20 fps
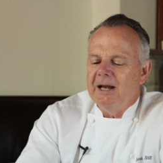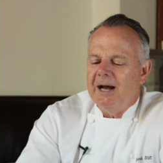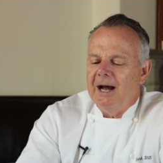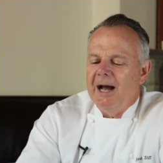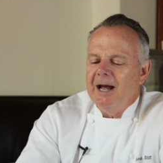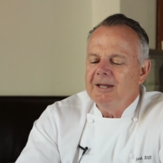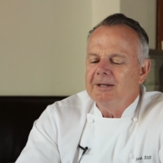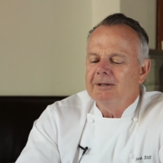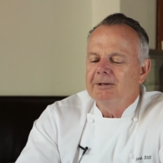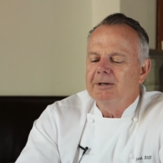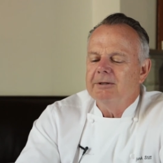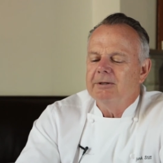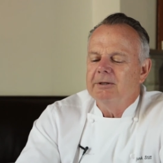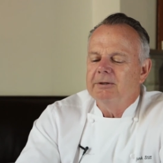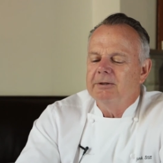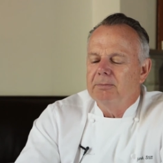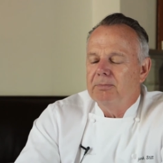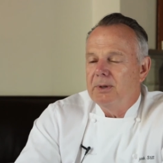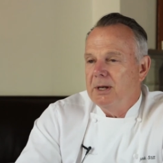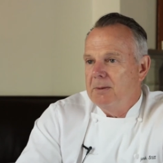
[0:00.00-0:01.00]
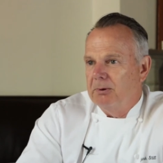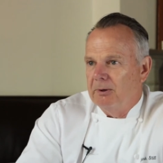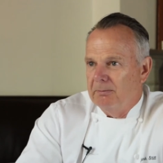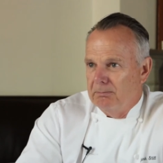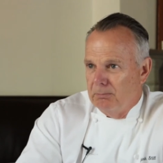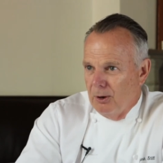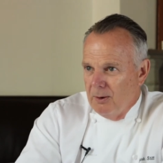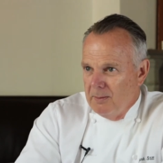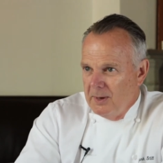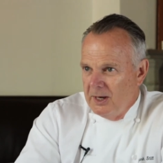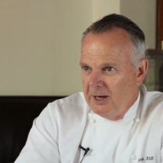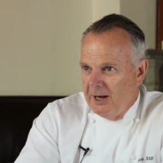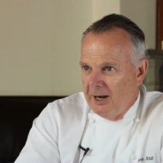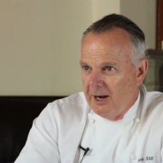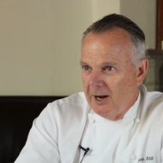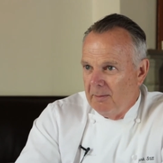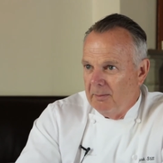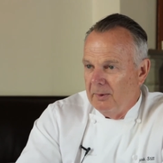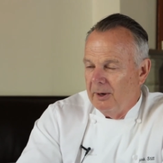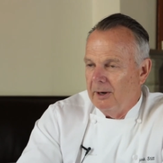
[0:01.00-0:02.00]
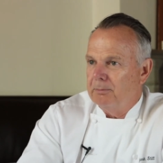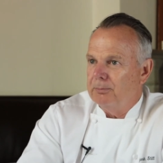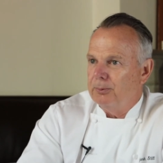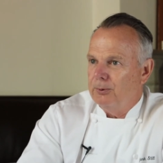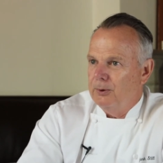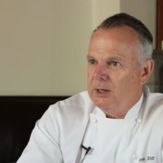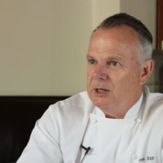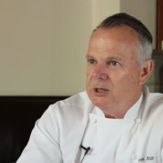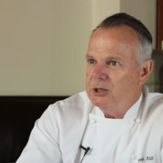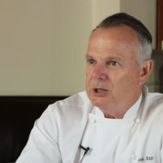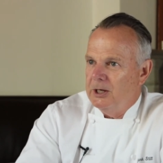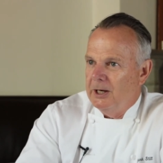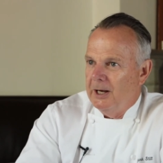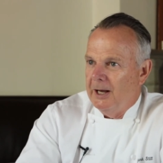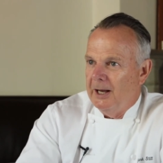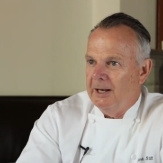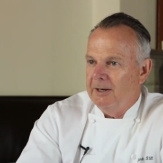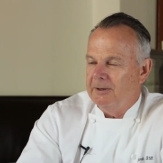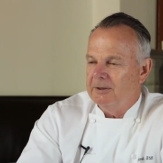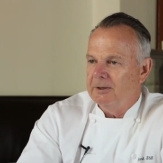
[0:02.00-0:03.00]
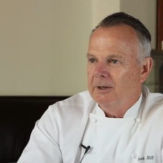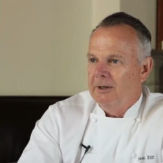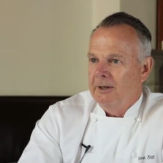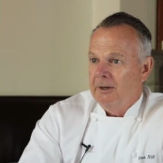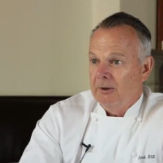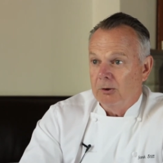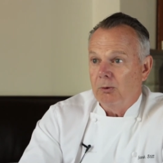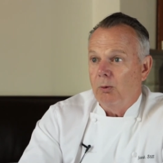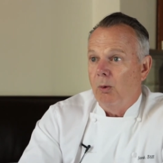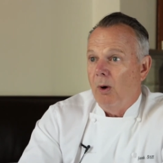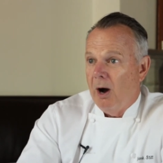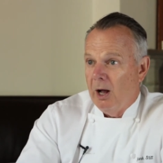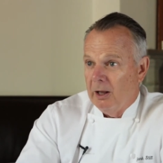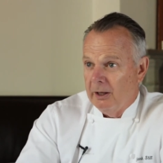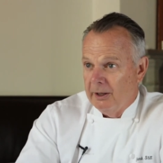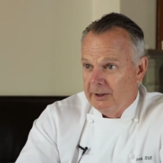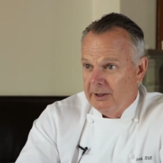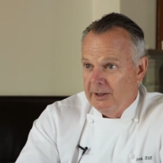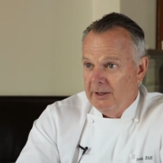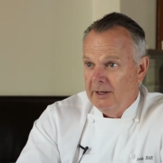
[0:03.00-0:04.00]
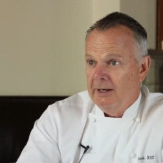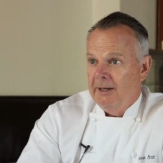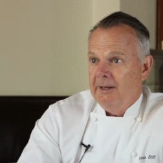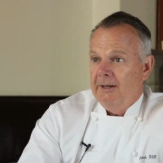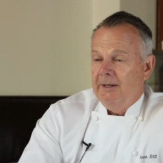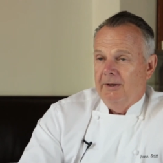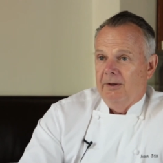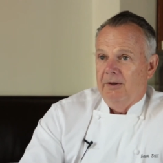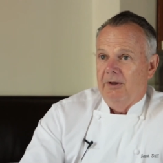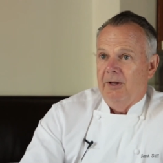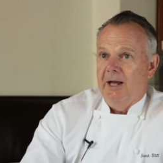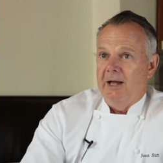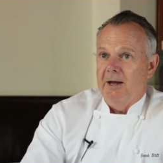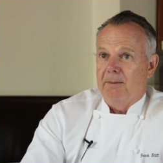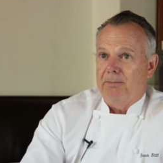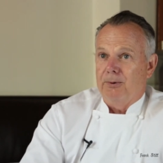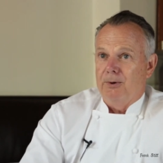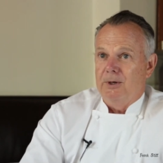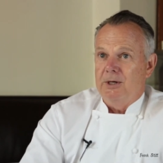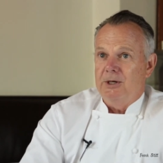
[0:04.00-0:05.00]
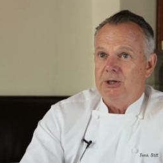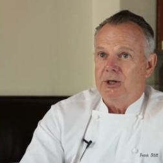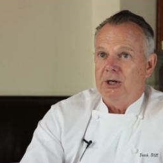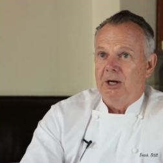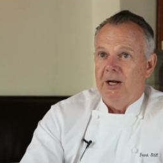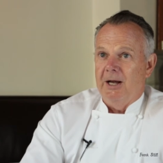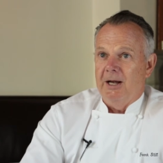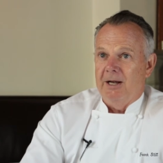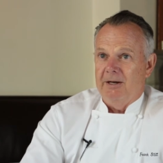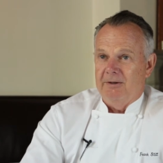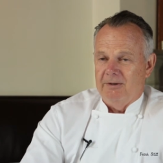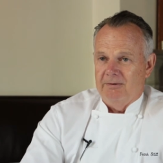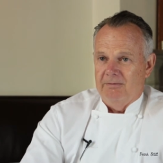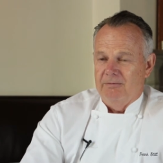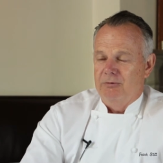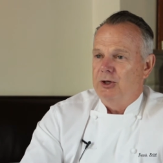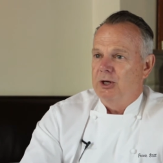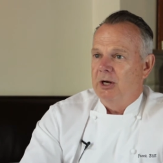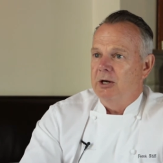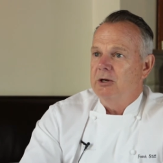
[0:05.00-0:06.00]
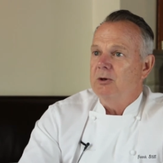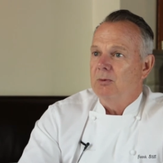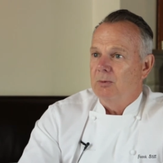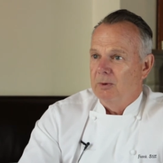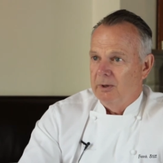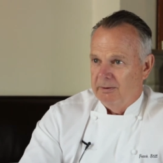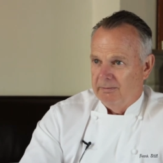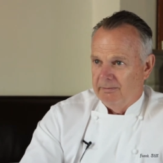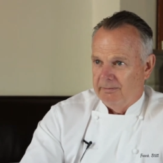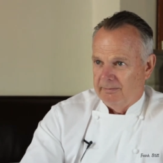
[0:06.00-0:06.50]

I think that the people of Birmingham appreciate quality, they appreciate genuine